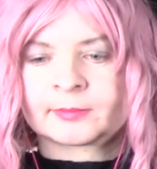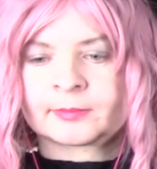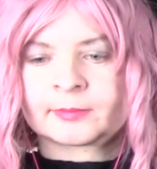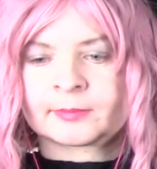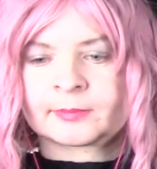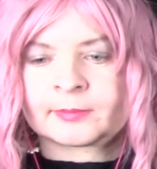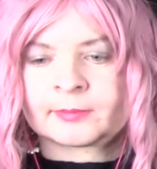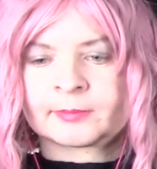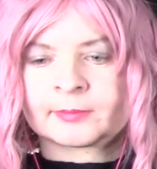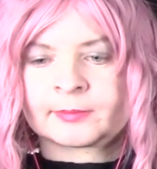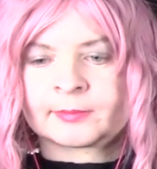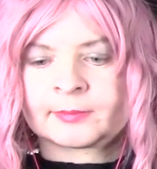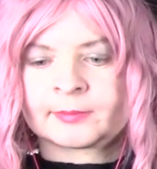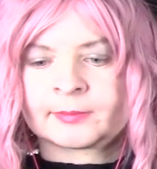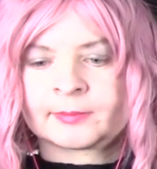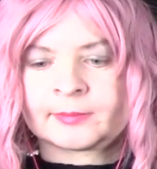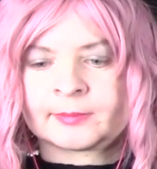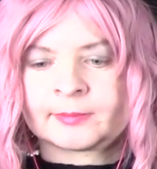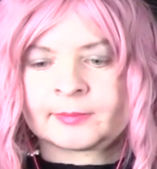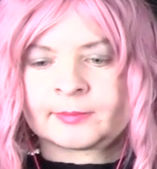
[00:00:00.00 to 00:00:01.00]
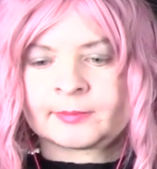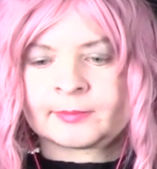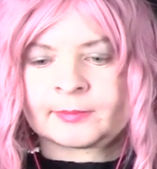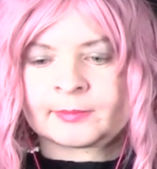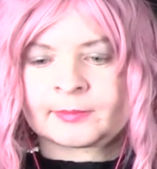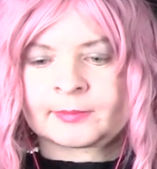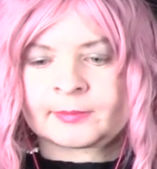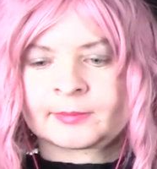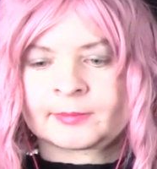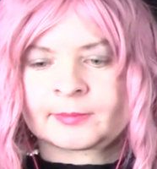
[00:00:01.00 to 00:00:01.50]
This for Del
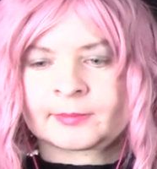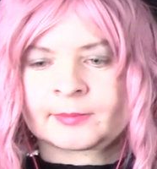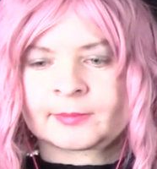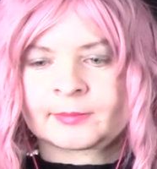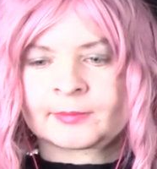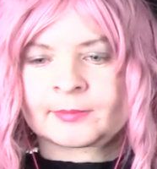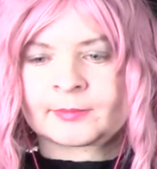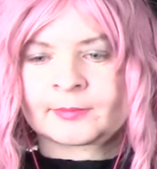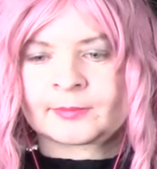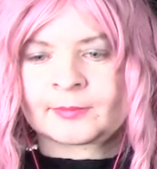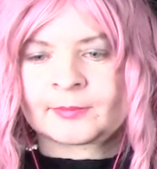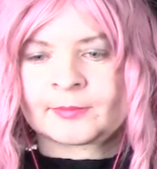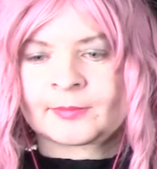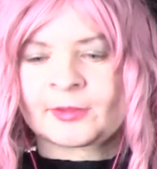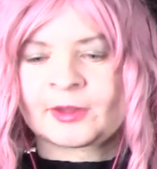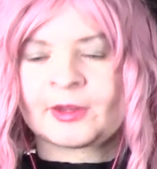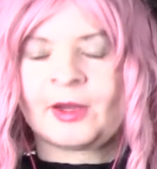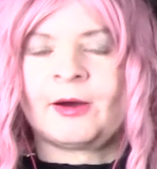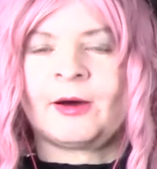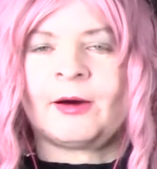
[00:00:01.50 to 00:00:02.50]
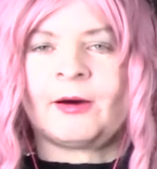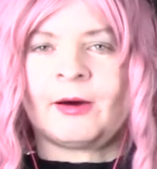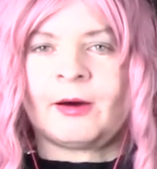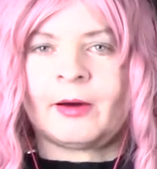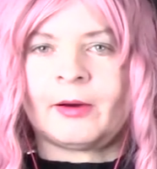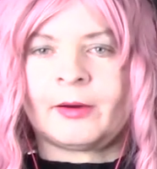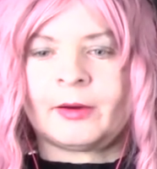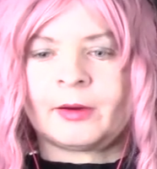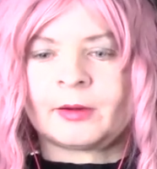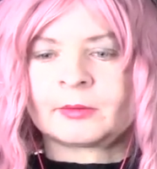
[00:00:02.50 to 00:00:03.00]
and Mr. Jingles. Oh.
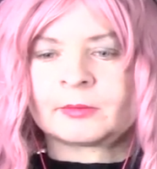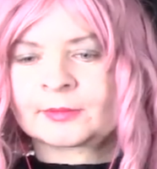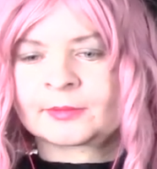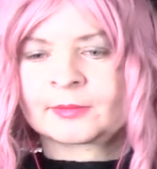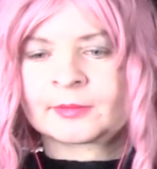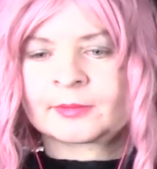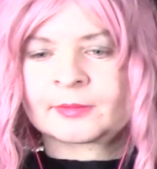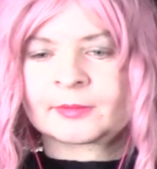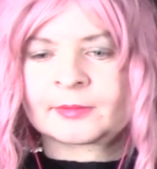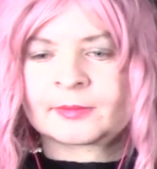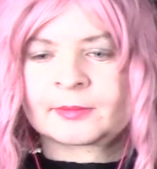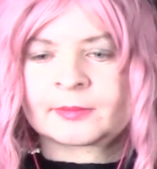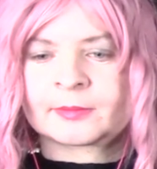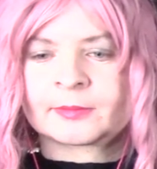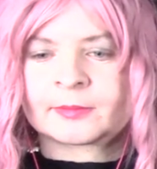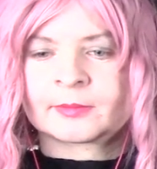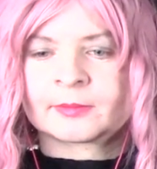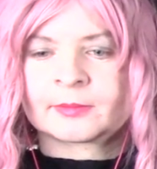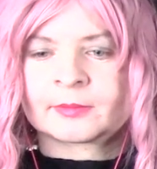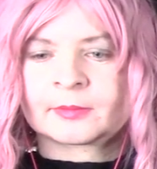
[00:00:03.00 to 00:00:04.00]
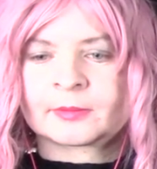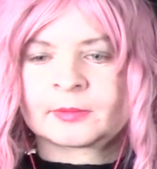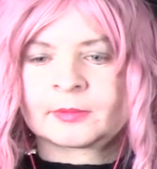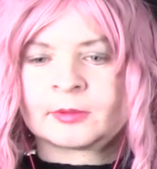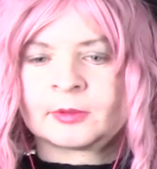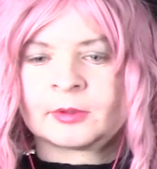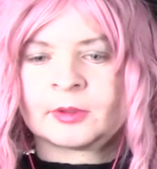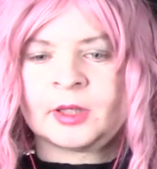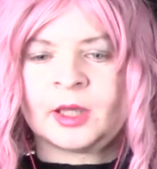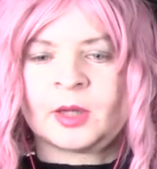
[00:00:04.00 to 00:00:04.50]
About
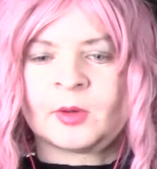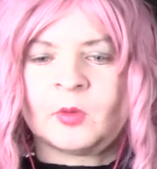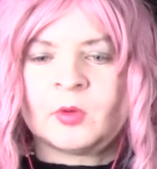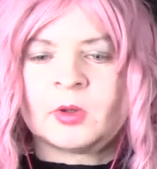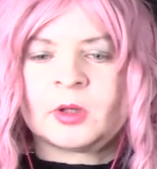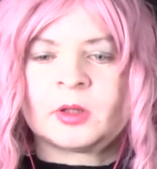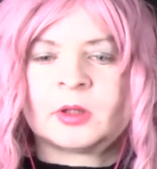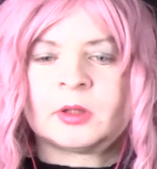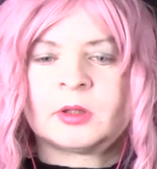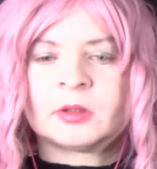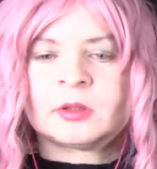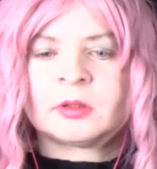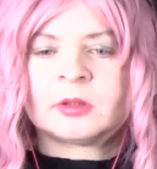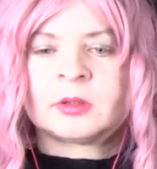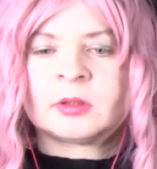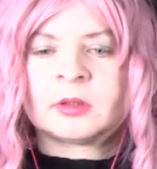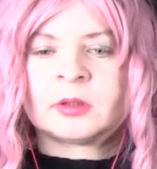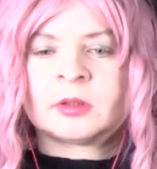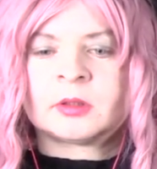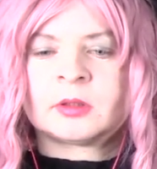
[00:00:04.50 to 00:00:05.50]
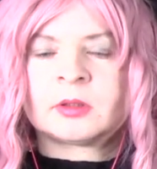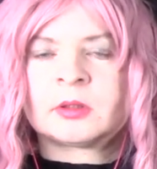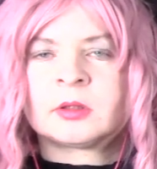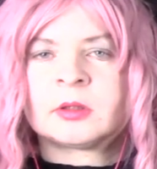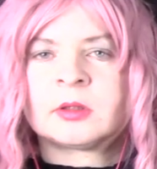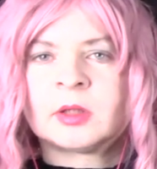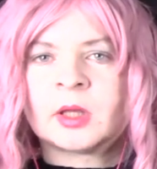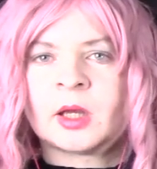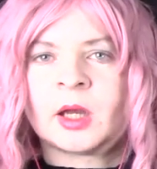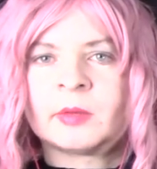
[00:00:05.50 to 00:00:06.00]
me? Yeah, wait. we am gonna get some
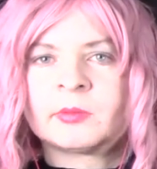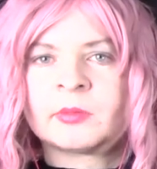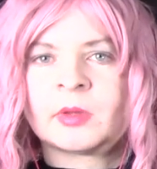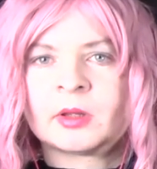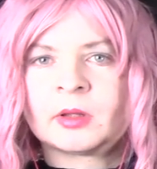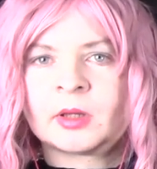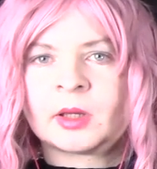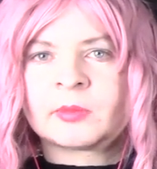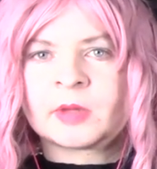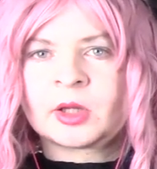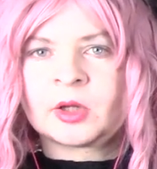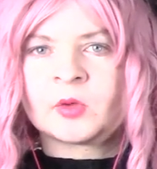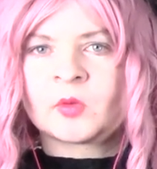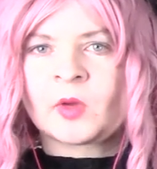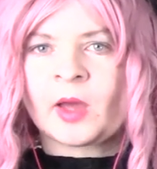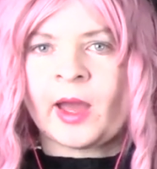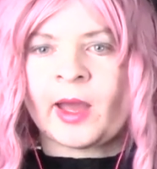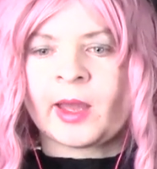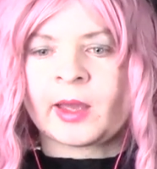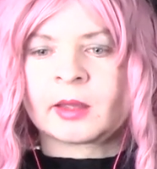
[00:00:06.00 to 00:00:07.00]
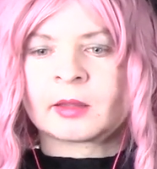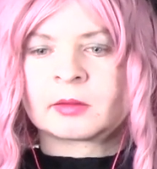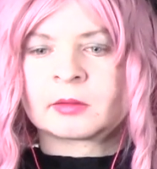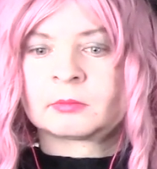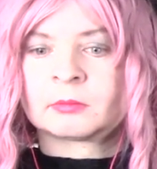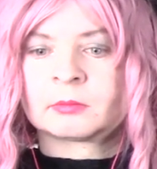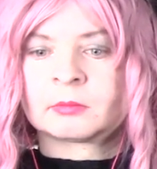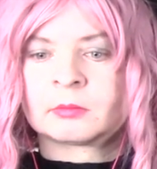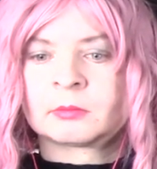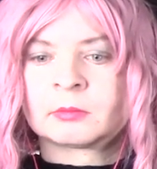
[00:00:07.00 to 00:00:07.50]
too. Yeah, I'm I'm the new guy.
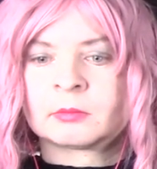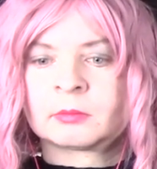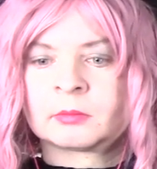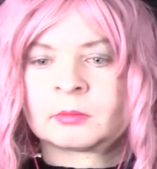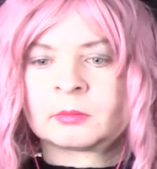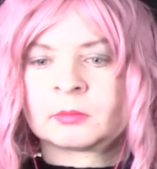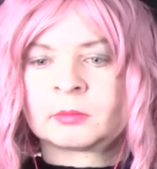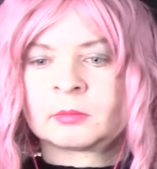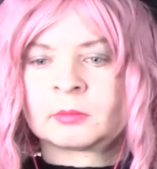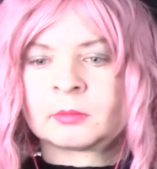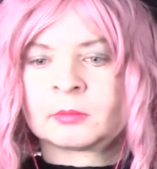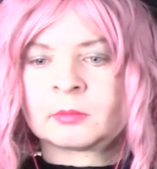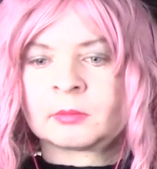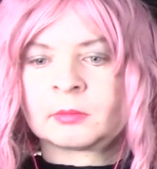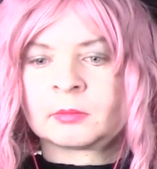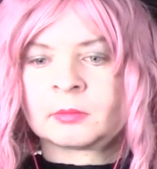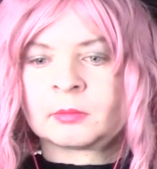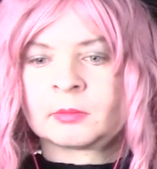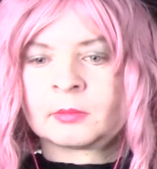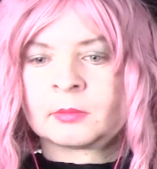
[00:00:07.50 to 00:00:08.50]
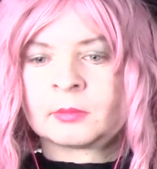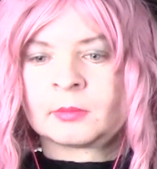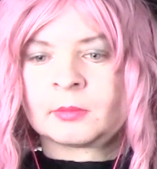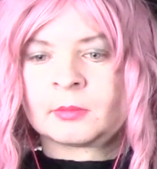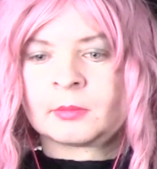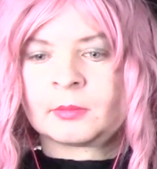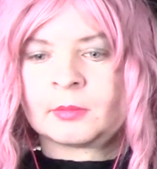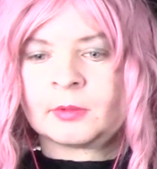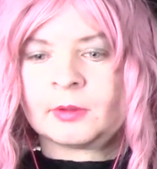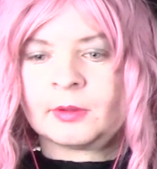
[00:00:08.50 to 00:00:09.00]
I think I'll just keep the
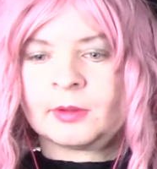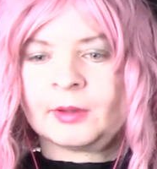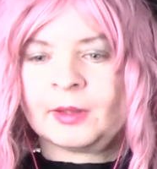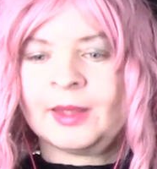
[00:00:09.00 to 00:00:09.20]
rest.